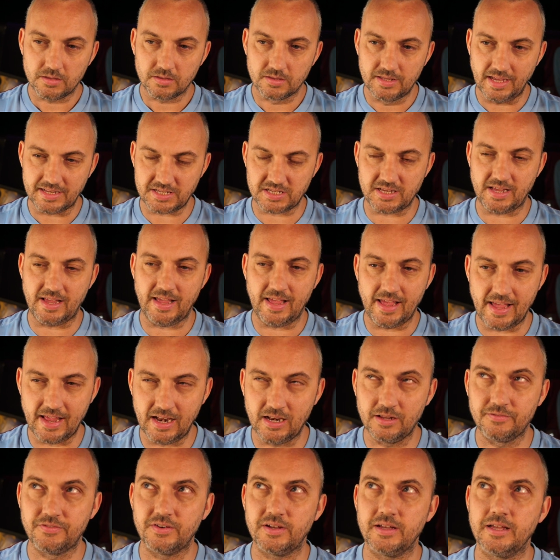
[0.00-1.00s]
that's a
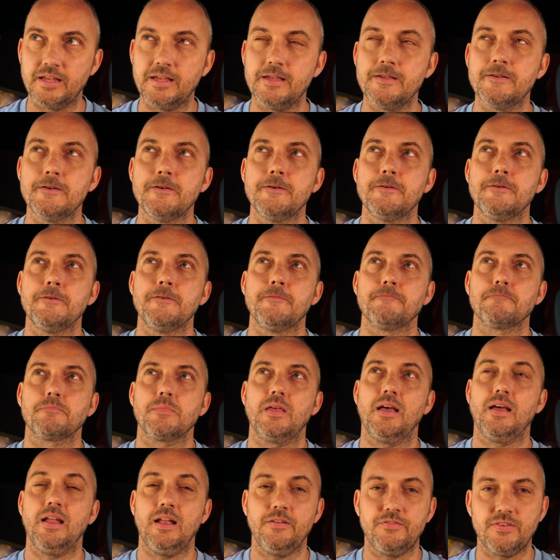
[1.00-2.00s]
hell of an
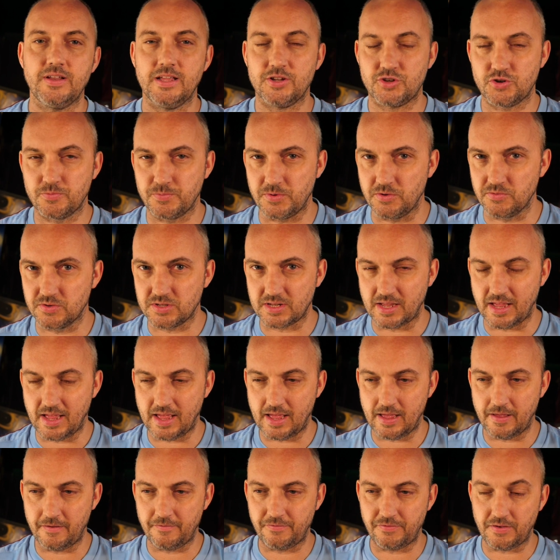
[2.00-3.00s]
attribute to
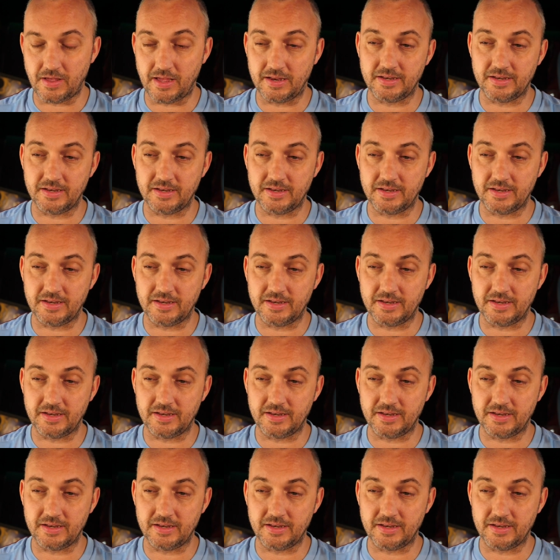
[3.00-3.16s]
have,